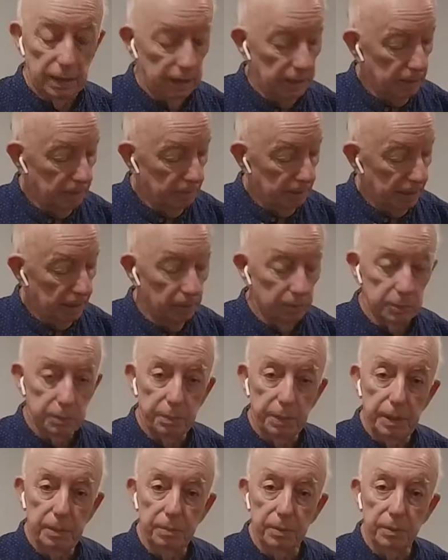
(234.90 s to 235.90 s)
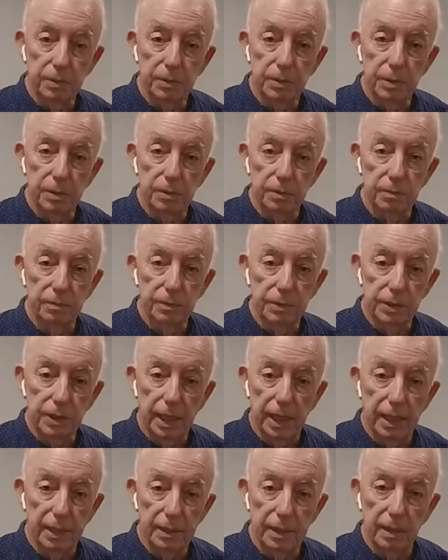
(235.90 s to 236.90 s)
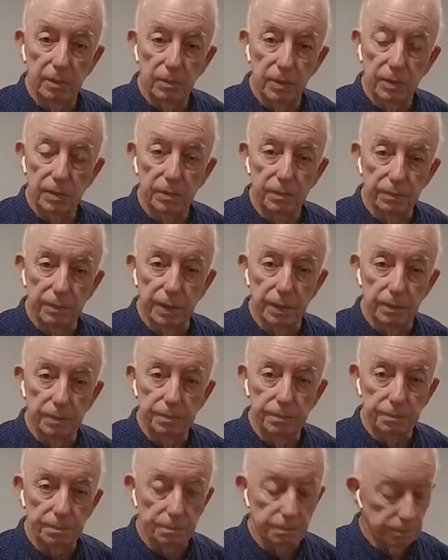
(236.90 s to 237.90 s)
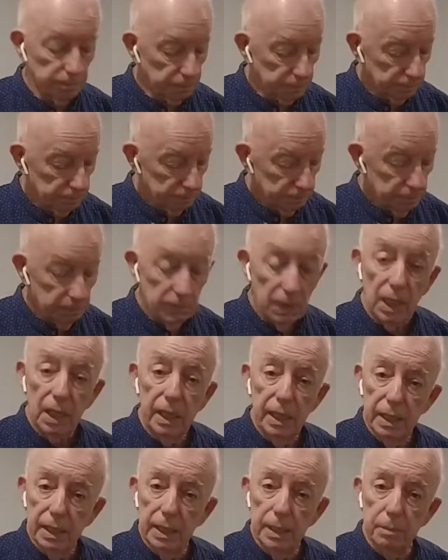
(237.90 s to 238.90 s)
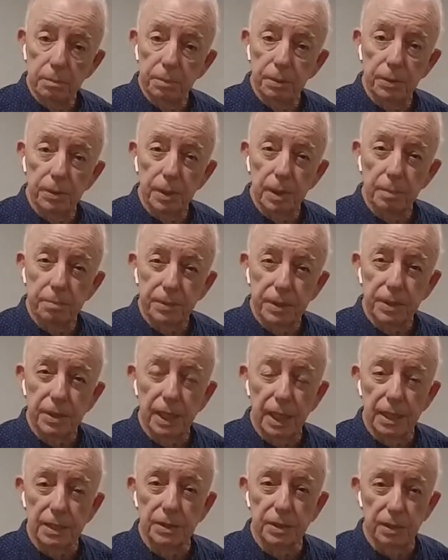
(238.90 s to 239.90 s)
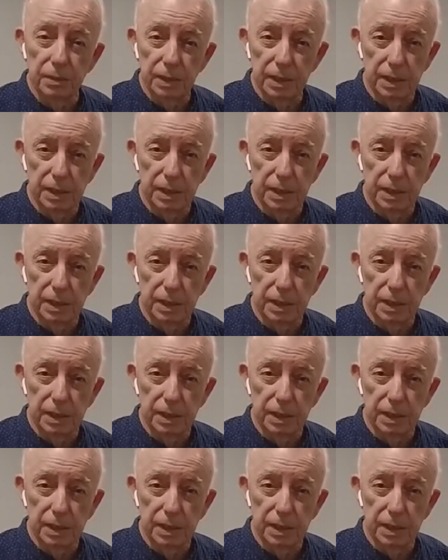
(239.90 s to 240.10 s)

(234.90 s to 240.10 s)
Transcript: then it helps people to scan that with their phone and then pull up the site